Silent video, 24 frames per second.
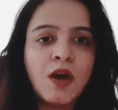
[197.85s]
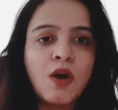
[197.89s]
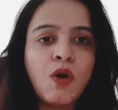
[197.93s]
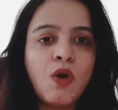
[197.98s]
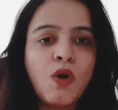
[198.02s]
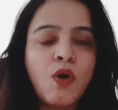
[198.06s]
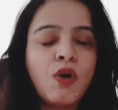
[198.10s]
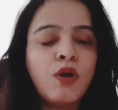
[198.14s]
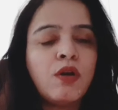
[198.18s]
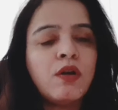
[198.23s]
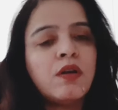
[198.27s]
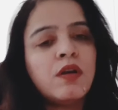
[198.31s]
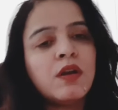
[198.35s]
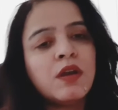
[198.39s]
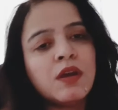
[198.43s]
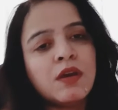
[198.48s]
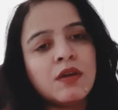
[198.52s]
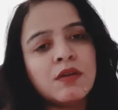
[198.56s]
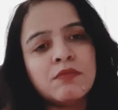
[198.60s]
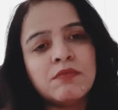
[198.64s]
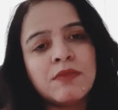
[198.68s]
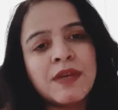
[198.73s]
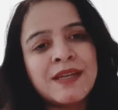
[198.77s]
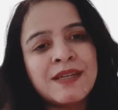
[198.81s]
or
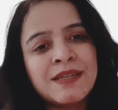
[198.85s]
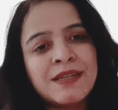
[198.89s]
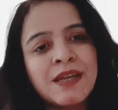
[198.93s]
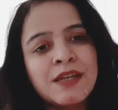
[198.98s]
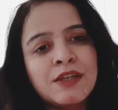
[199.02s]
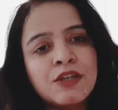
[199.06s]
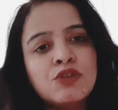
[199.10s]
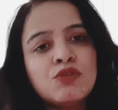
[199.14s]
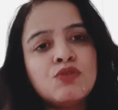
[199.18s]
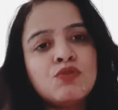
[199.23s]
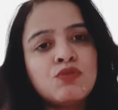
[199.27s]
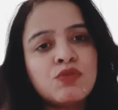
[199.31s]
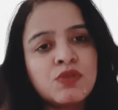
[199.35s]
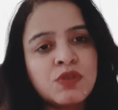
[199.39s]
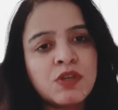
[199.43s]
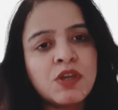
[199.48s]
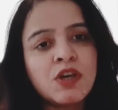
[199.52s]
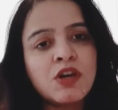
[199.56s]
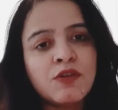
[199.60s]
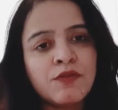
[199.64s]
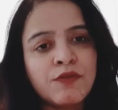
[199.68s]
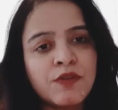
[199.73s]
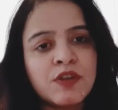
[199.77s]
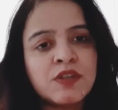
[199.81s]
intended to
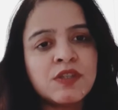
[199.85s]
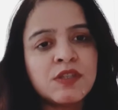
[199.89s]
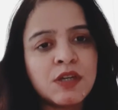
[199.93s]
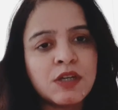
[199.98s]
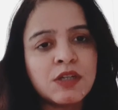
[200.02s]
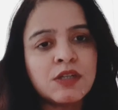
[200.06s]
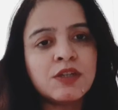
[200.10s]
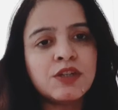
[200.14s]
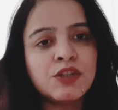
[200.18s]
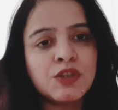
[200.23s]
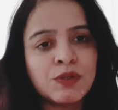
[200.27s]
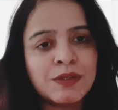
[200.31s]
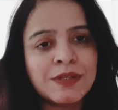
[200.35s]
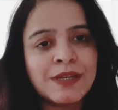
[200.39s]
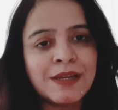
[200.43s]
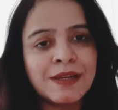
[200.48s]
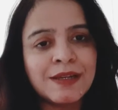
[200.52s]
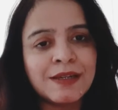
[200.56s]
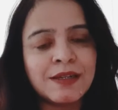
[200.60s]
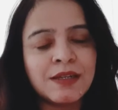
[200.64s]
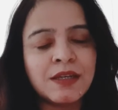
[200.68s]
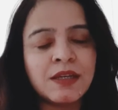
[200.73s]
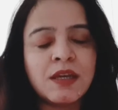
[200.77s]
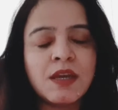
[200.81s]
serve a certain
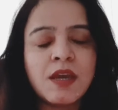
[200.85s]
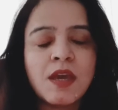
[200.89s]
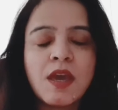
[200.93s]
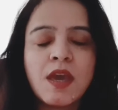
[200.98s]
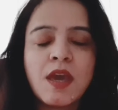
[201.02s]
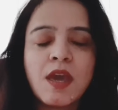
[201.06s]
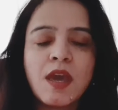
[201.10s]
utility.